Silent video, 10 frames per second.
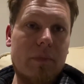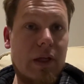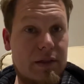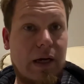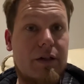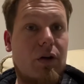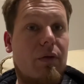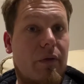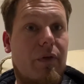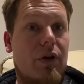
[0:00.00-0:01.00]
and tax it on
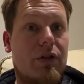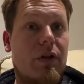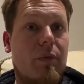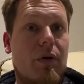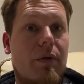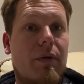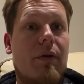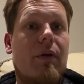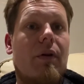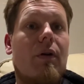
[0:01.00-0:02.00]
the first of the month,
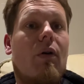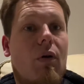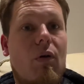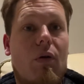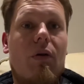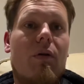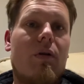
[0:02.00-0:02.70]
or